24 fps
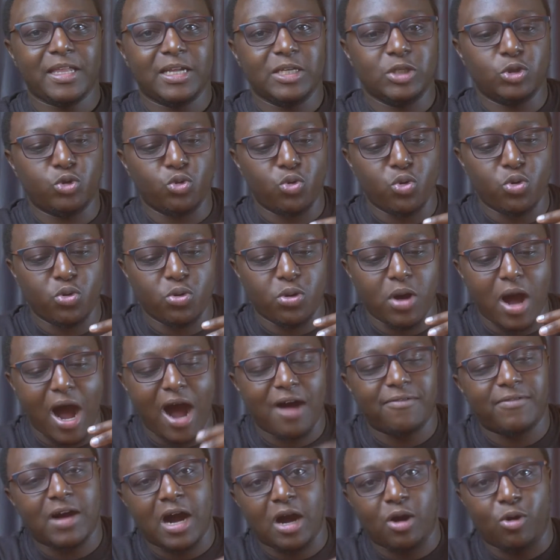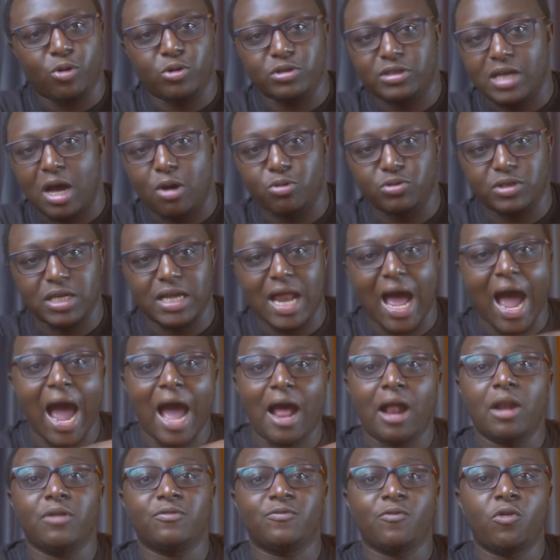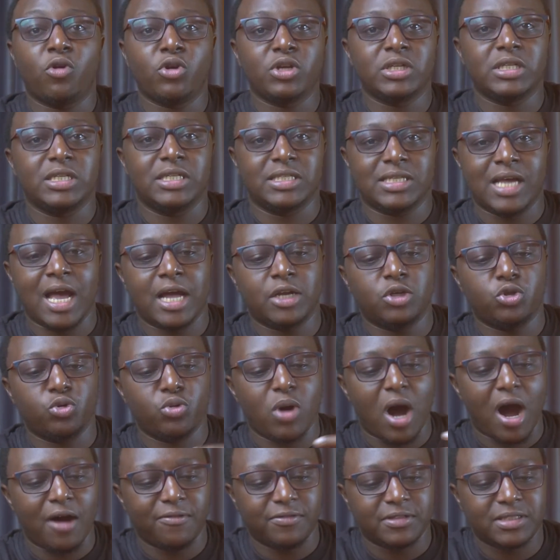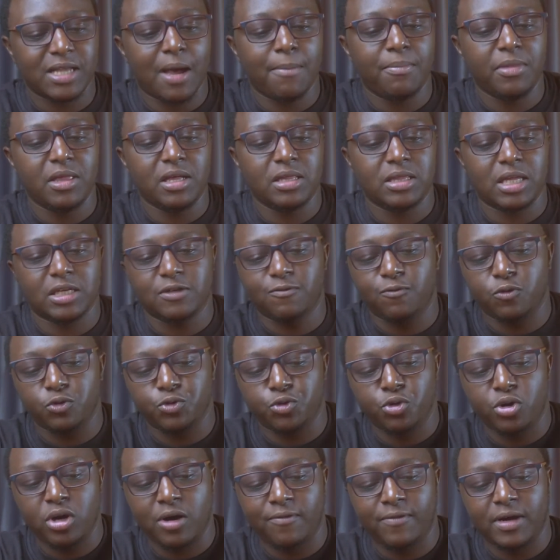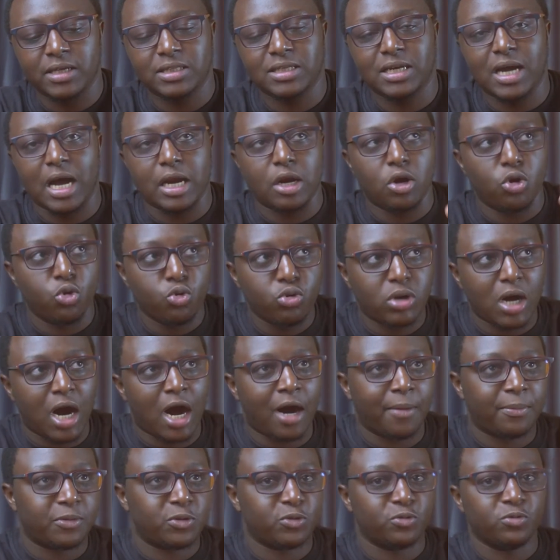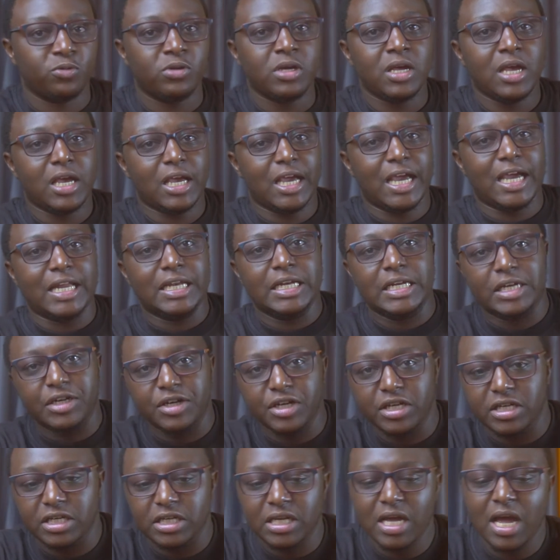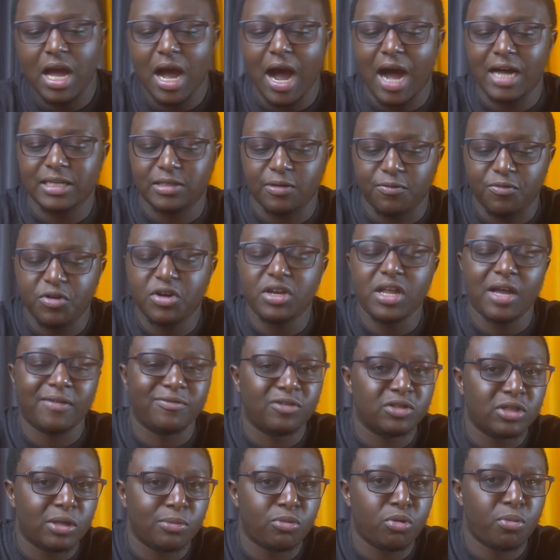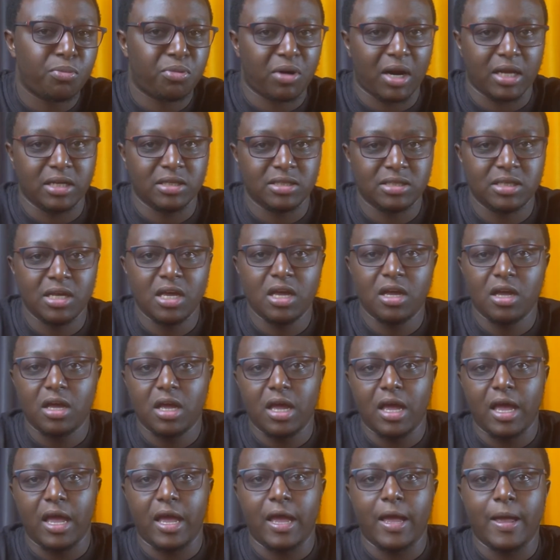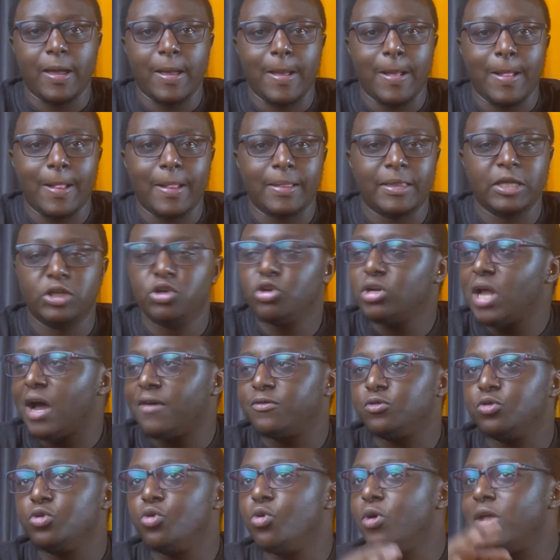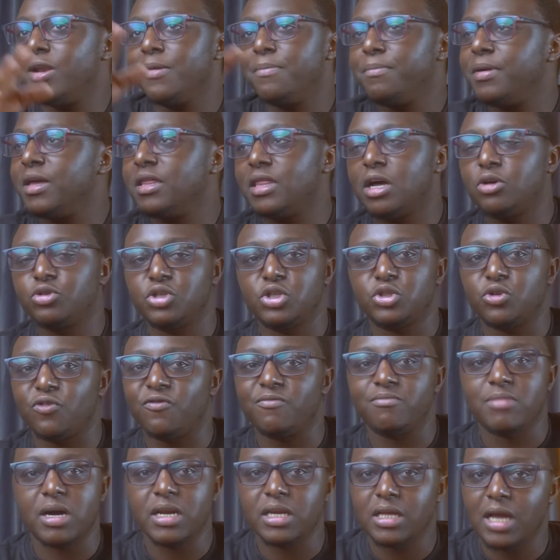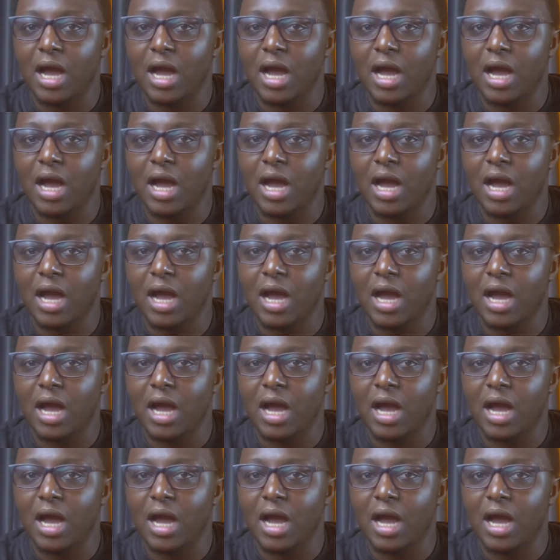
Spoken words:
to have a course outside. I have always desired to have something that photographers can look up to and read at a very affordable price. They don't have to go and pay thousands of money